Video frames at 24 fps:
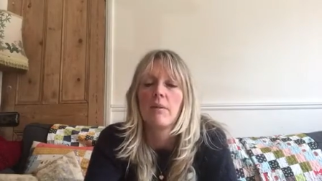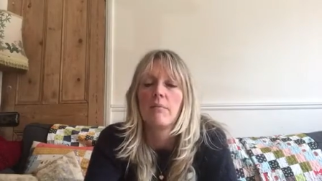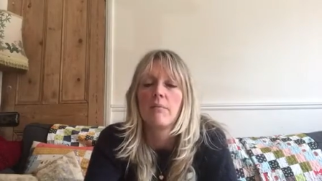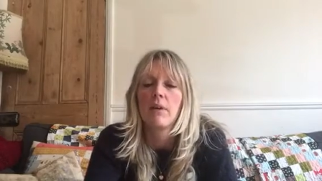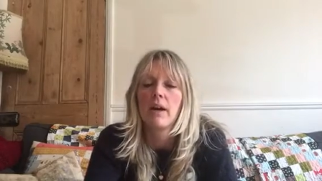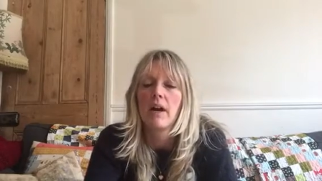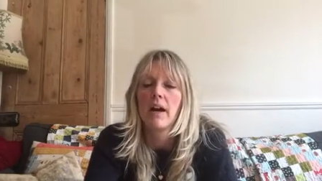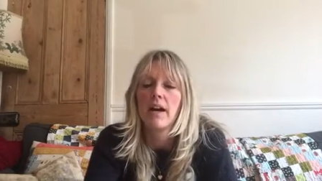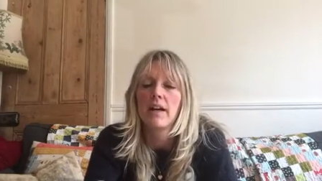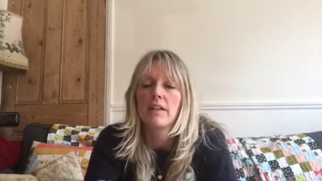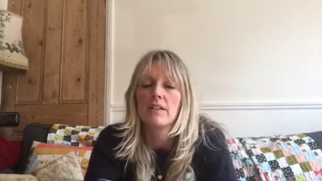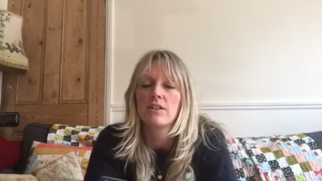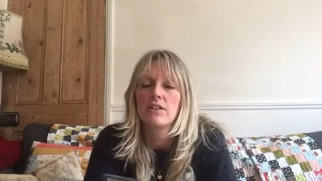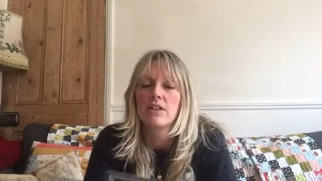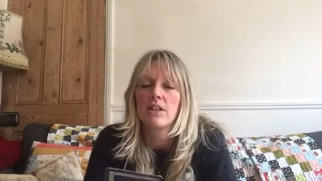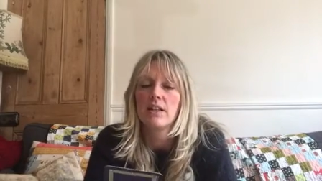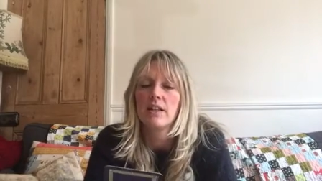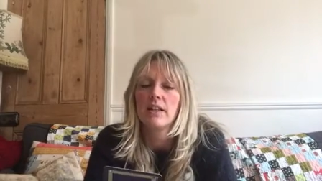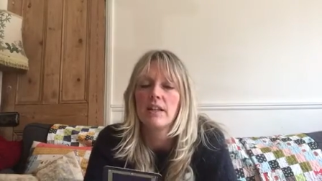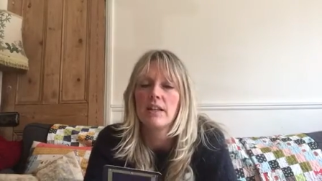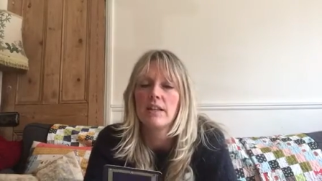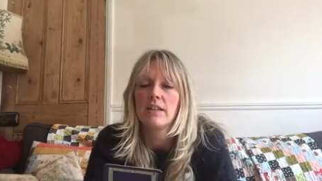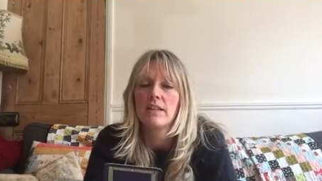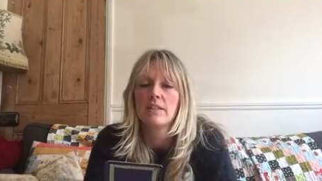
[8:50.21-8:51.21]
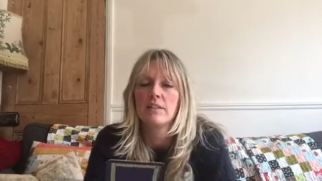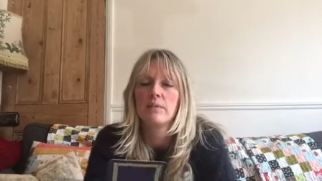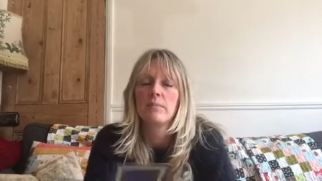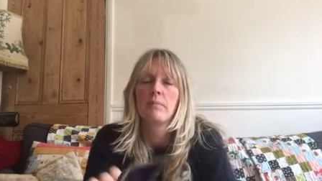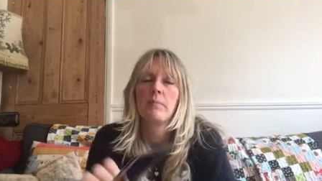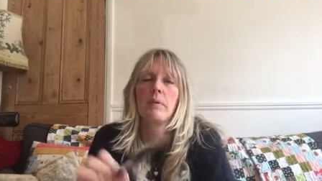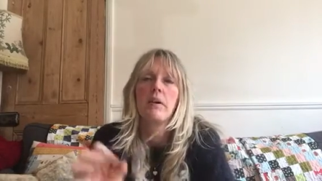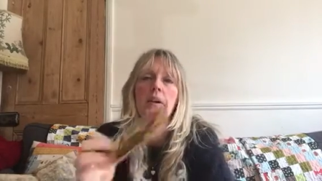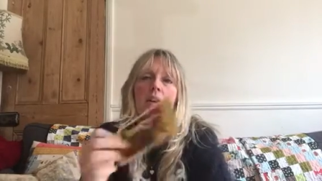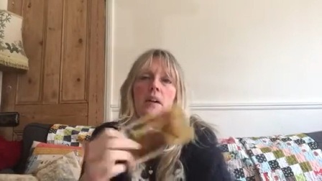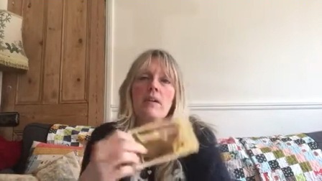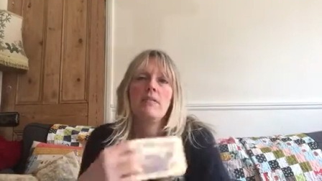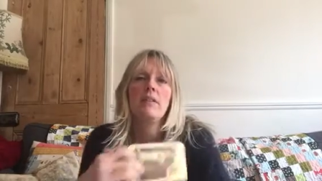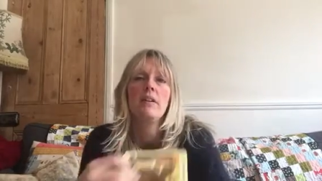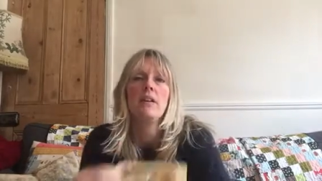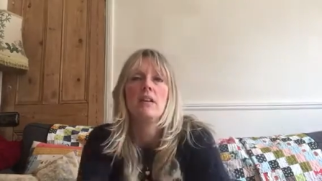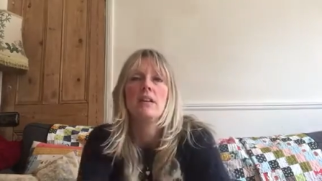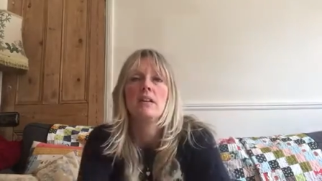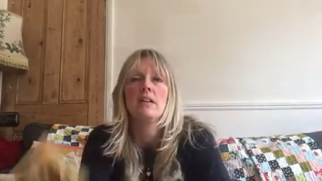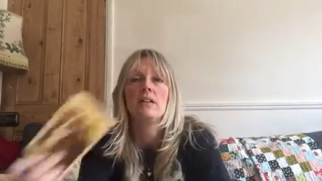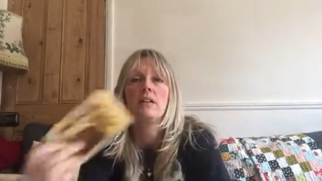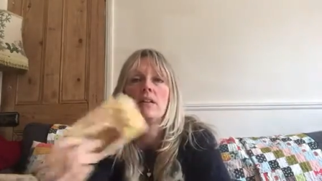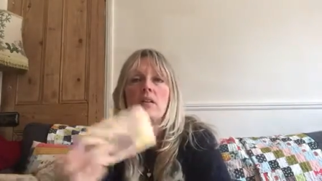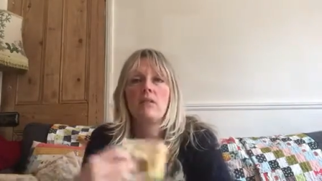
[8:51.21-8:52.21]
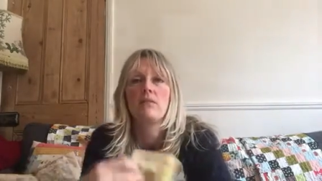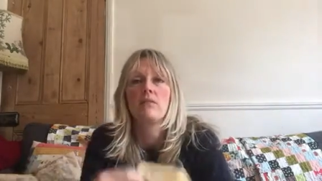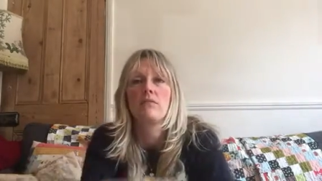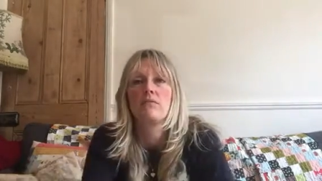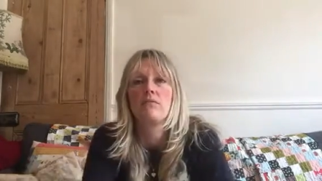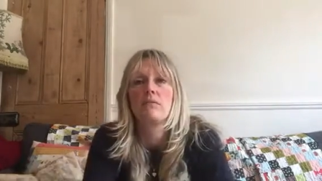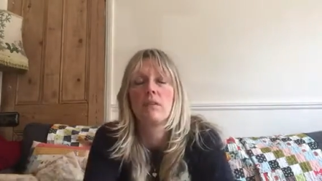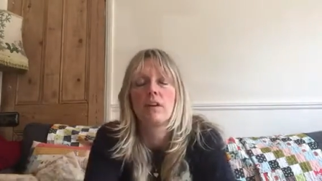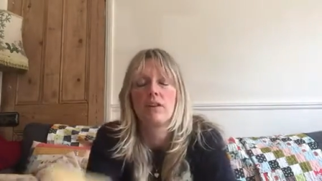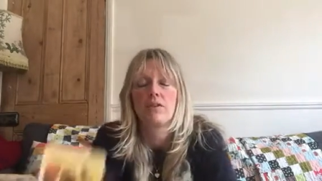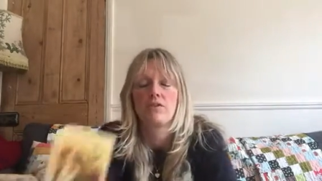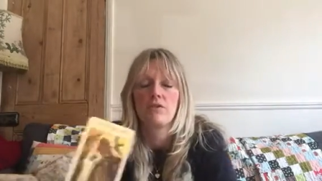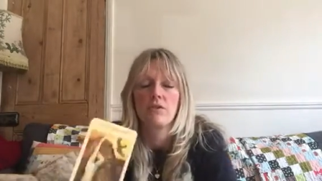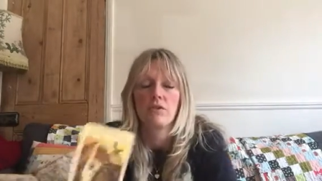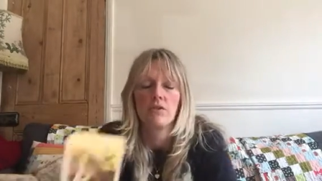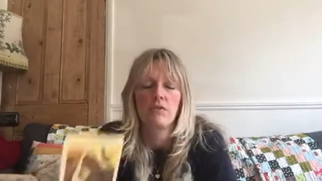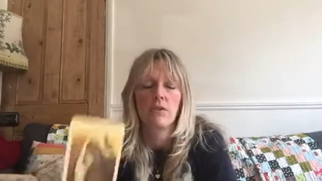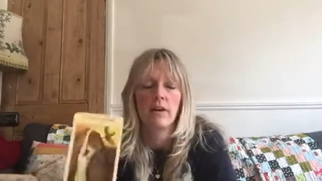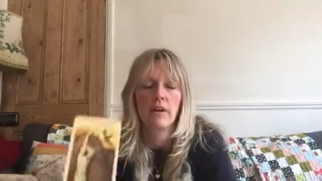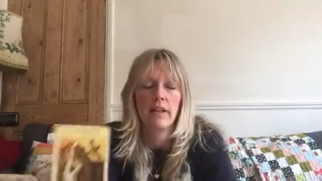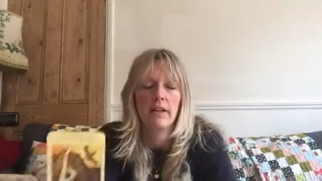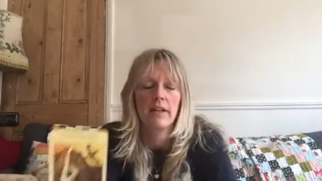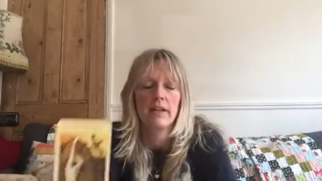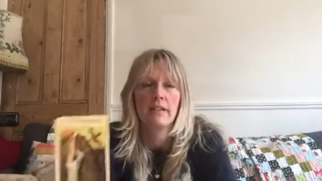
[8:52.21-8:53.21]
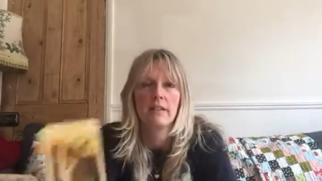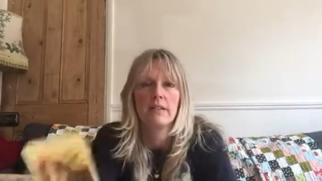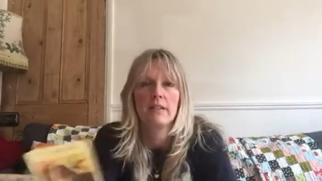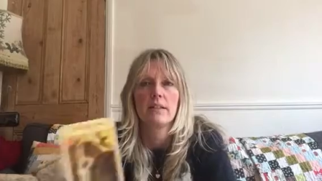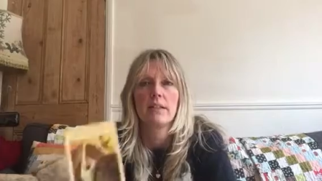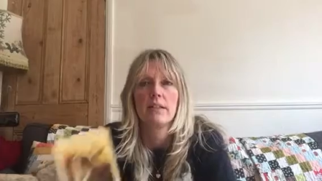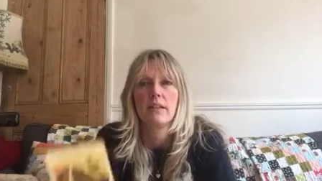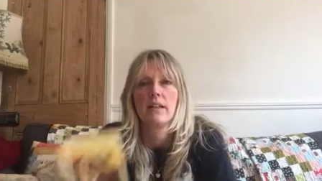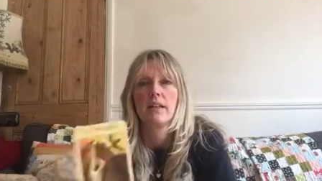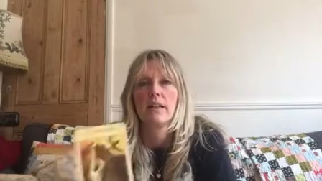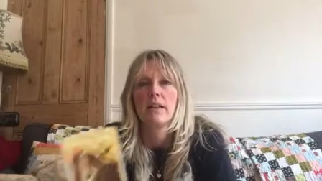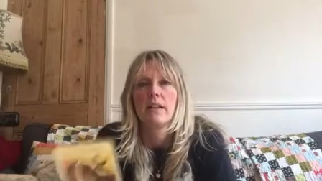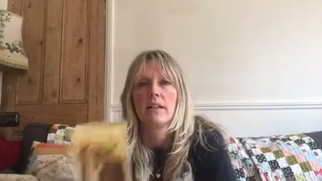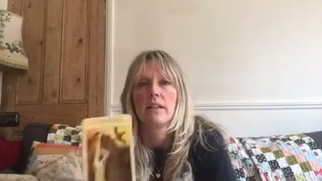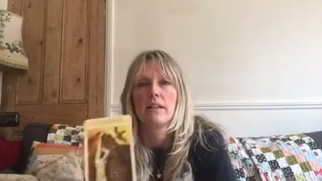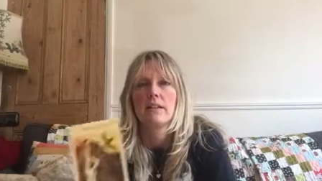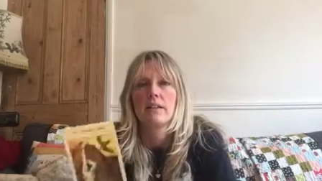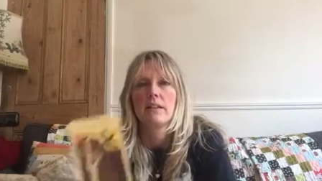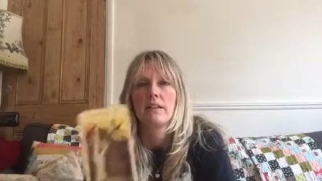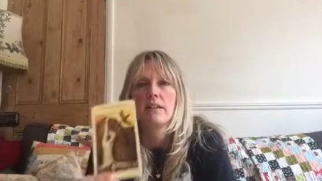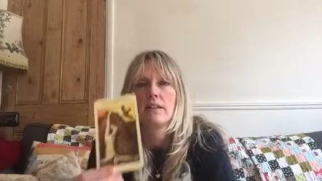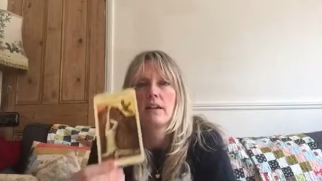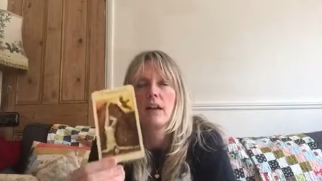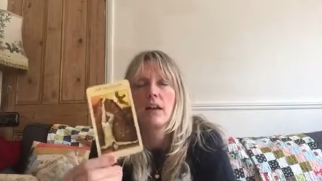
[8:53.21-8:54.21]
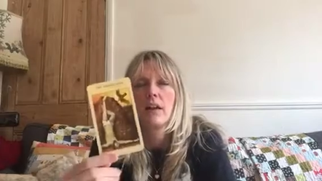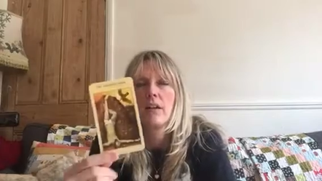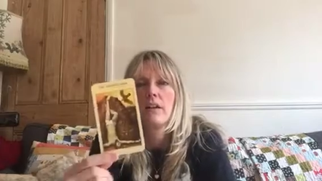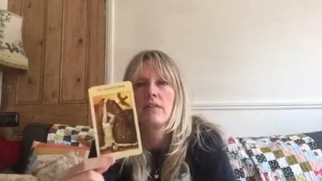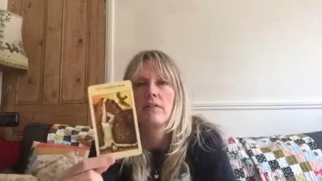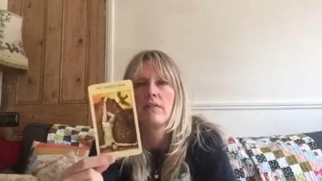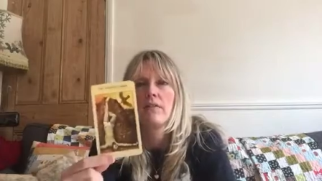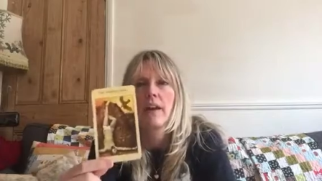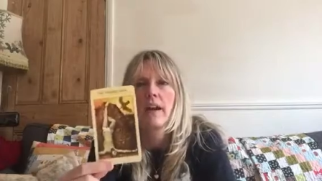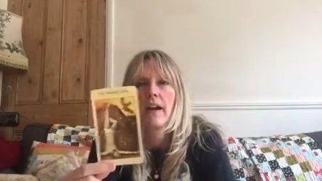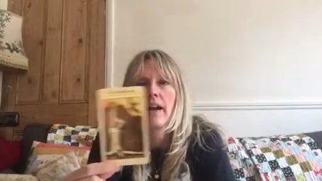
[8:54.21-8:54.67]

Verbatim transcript: But actually this period of retrograde, this kind of